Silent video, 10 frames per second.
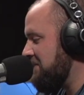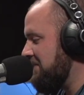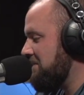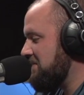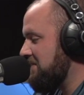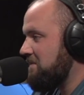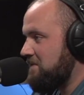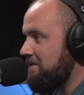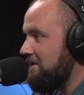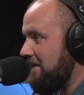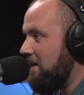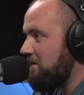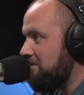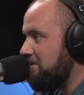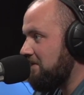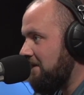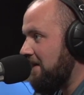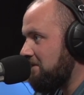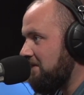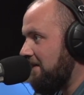redemption is proof that I would be
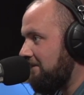fine with that.